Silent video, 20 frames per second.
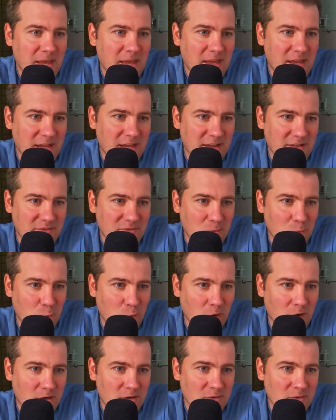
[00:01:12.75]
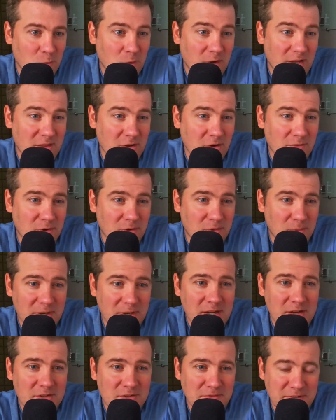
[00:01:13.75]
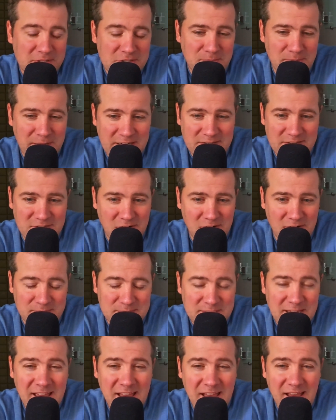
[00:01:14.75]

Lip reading: have worked with over 300 venture-backed startups.